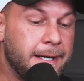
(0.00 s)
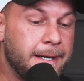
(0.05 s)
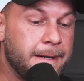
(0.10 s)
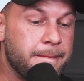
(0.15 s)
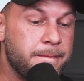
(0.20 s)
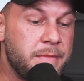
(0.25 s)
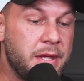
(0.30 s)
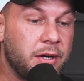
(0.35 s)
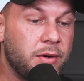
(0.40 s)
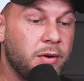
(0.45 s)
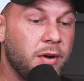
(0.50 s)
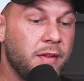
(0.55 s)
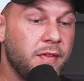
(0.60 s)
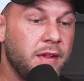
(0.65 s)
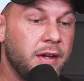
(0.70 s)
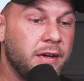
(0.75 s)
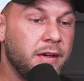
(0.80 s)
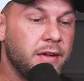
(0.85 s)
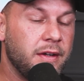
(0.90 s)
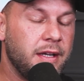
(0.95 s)
that are on
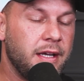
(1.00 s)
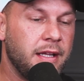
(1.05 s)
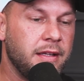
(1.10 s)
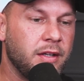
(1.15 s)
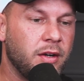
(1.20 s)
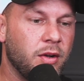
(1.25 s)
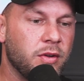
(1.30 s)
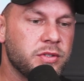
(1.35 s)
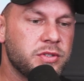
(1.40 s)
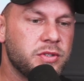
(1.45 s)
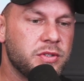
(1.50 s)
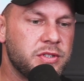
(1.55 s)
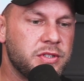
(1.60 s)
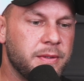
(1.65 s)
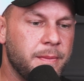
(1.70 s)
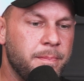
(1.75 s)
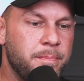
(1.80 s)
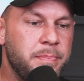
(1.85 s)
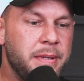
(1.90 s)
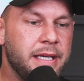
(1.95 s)
there, and then also
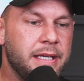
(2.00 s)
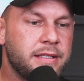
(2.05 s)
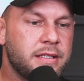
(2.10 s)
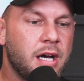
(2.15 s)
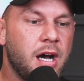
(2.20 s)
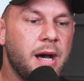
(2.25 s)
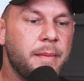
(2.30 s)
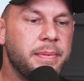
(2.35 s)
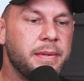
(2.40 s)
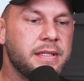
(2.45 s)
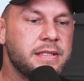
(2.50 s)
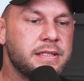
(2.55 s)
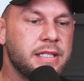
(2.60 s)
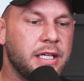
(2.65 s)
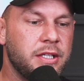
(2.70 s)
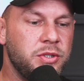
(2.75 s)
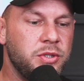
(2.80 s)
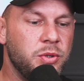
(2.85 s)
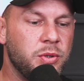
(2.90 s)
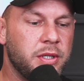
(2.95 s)
some big topics
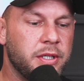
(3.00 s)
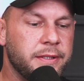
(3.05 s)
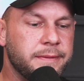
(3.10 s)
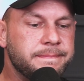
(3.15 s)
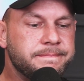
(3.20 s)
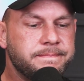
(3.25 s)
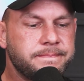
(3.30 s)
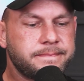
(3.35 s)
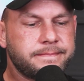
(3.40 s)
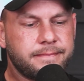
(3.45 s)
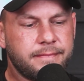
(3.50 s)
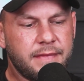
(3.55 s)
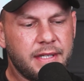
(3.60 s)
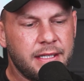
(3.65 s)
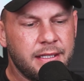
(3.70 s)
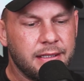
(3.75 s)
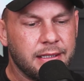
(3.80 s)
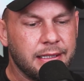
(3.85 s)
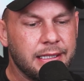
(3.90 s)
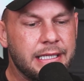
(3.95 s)
that you can
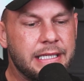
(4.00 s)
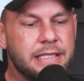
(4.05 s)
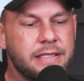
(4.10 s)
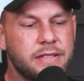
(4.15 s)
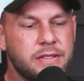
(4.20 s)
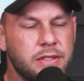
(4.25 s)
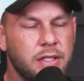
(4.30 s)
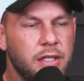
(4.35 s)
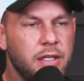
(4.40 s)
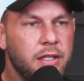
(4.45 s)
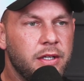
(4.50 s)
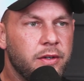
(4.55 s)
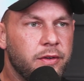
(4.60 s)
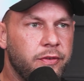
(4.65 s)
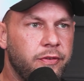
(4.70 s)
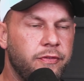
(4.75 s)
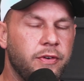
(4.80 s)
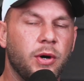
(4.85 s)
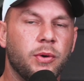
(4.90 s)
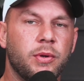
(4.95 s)
list,
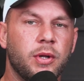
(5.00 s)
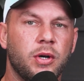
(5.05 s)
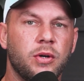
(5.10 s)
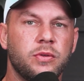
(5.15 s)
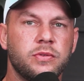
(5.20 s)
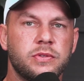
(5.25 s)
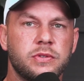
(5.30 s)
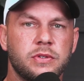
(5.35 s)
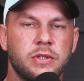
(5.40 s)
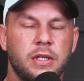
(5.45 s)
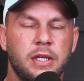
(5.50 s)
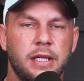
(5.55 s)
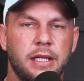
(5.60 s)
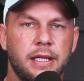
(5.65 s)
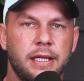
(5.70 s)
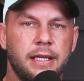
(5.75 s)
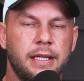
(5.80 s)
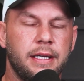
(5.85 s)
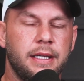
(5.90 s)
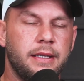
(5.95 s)
photos,
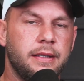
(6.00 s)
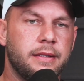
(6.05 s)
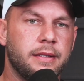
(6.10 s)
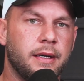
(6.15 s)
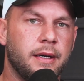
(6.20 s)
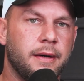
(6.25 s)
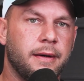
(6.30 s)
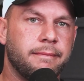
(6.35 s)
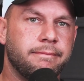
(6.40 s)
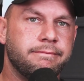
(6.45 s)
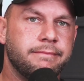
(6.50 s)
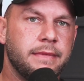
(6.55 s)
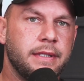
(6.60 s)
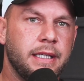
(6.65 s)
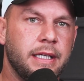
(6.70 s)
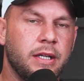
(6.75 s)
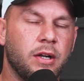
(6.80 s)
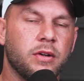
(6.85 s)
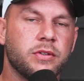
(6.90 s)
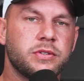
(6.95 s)
and
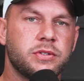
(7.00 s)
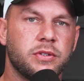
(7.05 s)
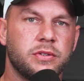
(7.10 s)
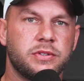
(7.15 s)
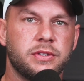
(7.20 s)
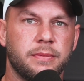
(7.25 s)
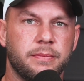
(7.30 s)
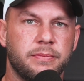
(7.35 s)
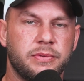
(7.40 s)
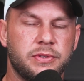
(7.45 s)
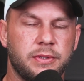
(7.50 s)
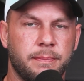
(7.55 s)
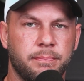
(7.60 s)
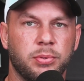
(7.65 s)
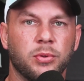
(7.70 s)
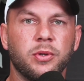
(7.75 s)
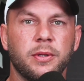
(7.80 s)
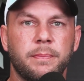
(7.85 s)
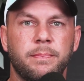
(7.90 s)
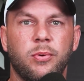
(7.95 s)
also some
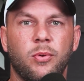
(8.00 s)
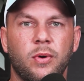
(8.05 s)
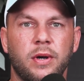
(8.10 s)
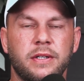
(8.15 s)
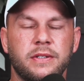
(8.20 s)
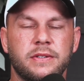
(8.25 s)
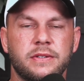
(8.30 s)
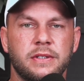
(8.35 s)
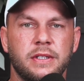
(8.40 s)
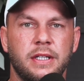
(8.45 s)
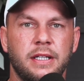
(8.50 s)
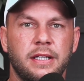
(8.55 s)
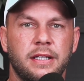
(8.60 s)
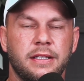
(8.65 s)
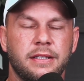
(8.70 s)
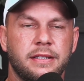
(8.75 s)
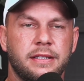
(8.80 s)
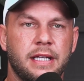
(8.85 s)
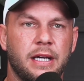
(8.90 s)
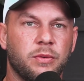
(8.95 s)
bullet points
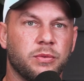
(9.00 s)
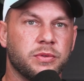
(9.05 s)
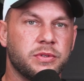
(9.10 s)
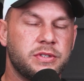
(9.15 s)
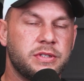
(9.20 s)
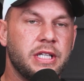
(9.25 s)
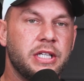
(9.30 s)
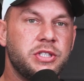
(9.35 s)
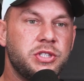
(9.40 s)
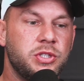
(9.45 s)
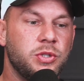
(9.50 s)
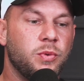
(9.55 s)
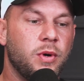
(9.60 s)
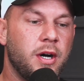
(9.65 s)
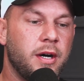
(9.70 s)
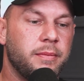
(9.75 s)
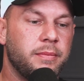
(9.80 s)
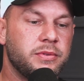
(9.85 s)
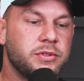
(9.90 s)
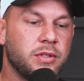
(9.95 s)
that will set you
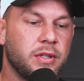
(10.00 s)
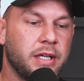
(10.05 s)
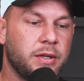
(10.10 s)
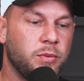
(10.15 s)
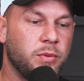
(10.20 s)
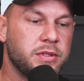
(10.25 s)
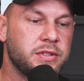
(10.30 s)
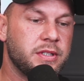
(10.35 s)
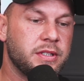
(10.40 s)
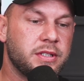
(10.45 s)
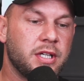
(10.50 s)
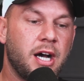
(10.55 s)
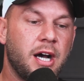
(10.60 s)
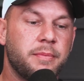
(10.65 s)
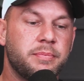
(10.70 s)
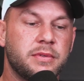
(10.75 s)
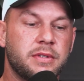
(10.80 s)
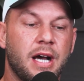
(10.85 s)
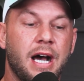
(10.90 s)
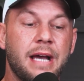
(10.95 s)
up. So like, what's the
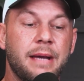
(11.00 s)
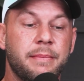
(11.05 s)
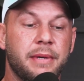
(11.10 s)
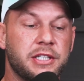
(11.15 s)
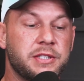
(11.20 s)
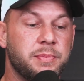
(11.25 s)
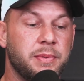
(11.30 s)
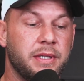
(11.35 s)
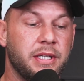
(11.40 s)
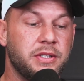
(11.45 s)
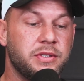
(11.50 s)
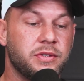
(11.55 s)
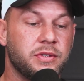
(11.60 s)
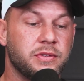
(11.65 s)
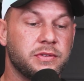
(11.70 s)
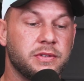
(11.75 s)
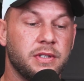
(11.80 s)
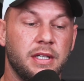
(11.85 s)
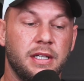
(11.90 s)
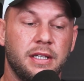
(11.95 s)
top time
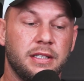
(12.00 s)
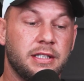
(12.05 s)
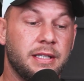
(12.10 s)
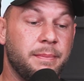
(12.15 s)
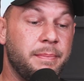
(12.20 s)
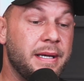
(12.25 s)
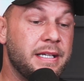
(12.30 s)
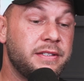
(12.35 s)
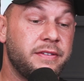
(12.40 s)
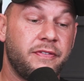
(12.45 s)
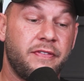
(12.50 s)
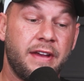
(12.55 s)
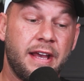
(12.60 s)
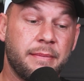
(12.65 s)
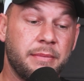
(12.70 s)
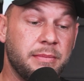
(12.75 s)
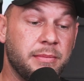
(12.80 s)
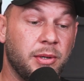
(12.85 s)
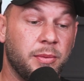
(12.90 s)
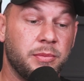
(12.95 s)
expenditures, the best
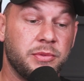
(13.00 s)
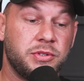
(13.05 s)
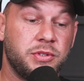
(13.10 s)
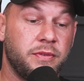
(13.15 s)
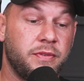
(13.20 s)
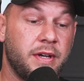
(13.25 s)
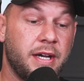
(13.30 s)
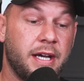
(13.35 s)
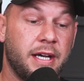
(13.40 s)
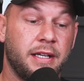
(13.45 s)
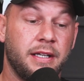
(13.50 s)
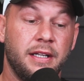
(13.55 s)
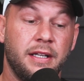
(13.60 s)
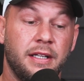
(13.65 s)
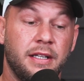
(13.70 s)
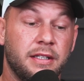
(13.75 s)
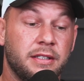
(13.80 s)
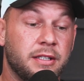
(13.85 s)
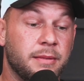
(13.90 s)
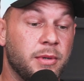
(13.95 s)
family moments you've had,
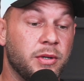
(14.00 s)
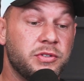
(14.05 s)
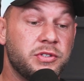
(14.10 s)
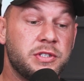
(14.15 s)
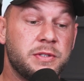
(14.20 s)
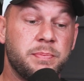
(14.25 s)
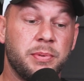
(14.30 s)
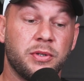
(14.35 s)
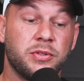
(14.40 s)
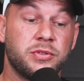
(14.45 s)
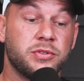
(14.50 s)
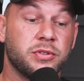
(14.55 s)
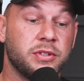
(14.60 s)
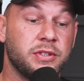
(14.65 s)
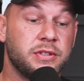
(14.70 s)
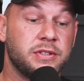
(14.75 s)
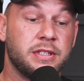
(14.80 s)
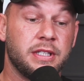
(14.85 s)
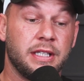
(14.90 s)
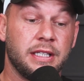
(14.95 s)
the most spiritually
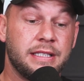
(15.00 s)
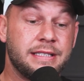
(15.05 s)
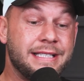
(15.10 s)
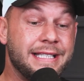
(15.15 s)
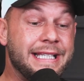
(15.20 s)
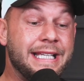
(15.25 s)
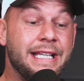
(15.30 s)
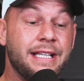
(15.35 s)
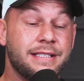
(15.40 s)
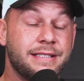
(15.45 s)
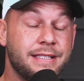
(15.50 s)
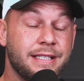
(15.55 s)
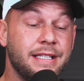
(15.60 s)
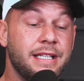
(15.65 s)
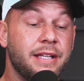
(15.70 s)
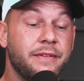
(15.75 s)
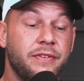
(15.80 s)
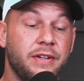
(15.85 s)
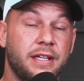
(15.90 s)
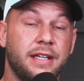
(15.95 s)

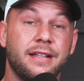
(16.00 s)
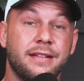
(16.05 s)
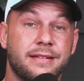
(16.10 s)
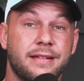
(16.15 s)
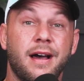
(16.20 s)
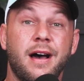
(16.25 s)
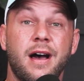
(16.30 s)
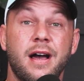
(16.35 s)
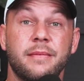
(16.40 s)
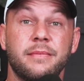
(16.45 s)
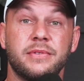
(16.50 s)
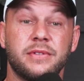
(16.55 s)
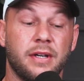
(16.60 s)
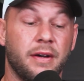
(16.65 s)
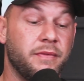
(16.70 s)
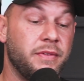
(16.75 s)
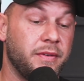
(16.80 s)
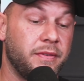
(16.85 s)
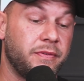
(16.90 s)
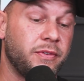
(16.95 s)
significant times
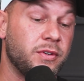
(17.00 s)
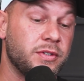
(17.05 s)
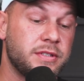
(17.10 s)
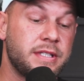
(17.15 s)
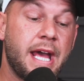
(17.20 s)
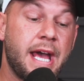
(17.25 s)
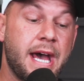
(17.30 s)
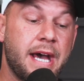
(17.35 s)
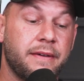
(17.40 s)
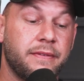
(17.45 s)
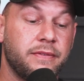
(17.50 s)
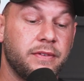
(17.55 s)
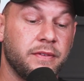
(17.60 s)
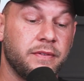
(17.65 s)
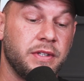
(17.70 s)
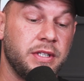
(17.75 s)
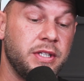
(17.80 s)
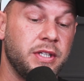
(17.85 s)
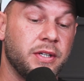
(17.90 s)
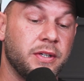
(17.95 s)
of the first half of
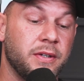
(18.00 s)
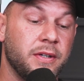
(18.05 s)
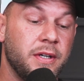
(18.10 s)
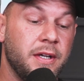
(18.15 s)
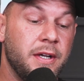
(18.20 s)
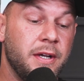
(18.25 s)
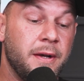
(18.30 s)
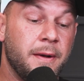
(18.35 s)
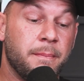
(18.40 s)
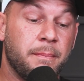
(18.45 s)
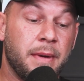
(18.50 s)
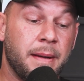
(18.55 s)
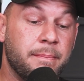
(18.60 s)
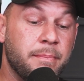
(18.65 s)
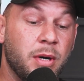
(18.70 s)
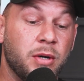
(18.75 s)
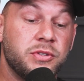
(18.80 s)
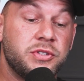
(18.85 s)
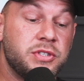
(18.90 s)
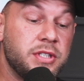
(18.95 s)
the year, my
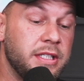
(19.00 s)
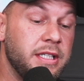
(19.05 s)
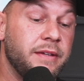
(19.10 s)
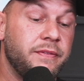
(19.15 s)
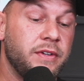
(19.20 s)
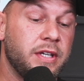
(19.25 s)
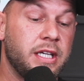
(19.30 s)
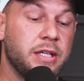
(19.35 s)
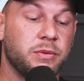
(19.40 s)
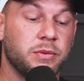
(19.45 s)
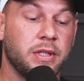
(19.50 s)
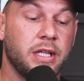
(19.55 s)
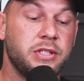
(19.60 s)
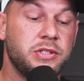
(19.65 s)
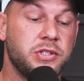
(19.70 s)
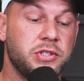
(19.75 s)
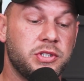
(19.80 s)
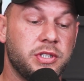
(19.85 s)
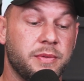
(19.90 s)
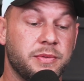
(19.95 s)
most significant
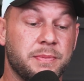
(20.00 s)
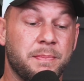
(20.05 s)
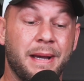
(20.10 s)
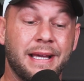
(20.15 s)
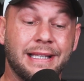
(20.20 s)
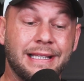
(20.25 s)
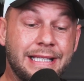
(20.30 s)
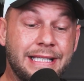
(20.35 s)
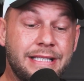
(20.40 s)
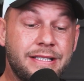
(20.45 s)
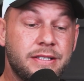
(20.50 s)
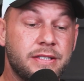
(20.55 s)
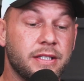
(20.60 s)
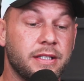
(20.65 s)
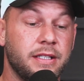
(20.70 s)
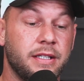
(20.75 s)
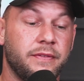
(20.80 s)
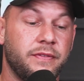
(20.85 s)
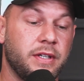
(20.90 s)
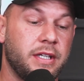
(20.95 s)
relationships, my least
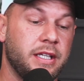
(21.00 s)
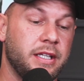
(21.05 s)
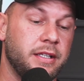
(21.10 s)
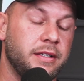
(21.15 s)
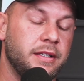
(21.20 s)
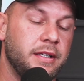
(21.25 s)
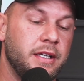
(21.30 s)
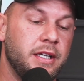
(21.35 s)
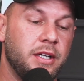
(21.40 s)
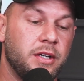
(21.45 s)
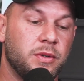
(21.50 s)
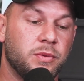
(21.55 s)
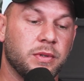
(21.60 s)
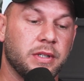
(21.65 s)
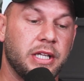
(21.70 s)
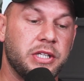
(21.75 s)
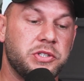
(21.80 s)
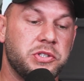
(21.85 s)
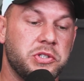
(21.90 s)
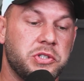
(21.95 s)
significant
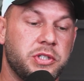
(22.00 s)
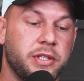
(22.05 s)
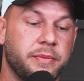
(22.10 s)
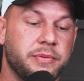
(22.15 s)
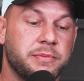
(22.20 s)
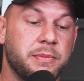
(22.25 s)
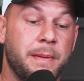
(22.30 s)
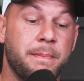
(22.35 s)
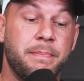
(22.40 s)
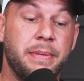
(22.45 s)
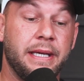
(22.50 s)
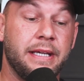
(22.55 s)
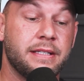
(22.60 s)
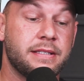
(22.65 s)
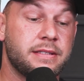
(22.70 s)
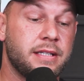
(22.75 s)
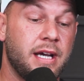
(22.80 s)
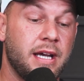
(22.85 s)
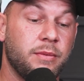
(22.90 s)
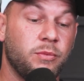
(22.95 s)
relationships, my
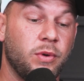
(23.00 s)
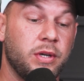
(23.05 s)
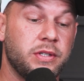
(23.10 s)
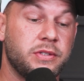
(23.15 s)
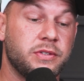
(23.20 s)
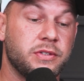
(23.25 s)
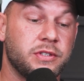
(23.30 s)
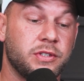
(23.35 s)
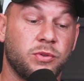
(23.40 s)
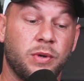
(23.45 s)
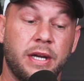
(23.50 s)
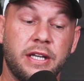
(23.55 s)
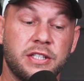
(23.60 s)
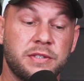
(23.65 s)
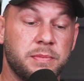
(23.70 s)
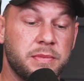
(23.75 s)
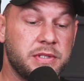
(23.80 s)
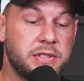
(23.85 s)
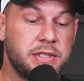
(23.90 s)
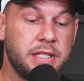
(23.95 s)
biggest time wasters,
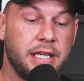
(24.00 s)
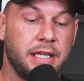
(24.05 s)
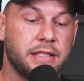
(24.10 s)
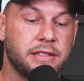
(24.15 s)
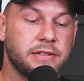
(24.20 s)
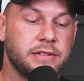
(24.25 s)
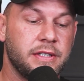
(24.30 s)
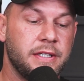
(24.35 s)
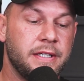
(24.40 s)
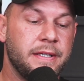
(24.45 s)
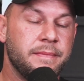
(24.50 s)
greatest mistakes.